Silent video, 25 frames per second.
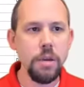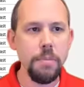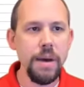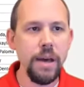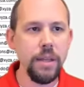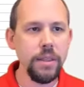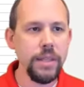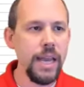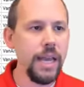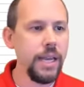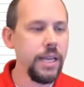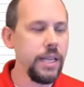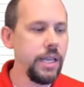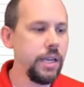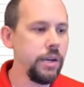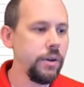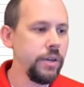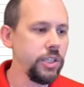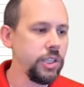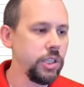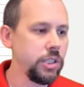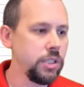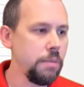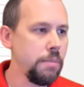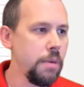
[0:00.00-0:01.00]
about that here in
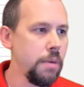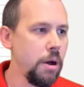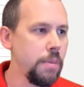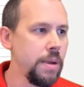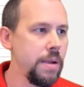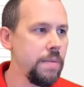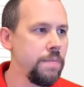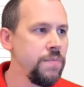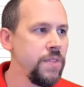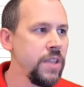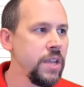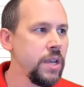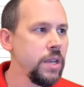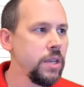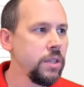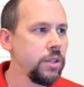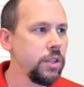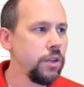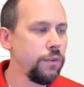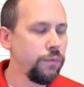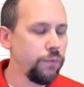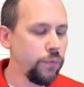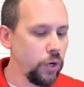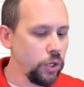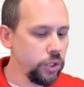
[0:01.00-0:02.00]
just a moment.
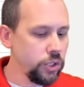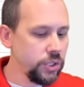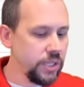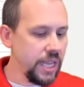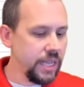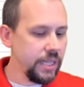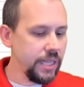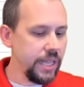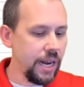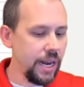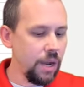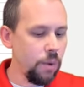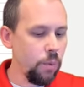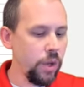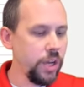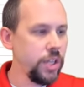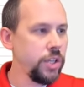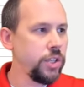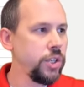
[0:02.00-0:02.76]
The first thing that I want to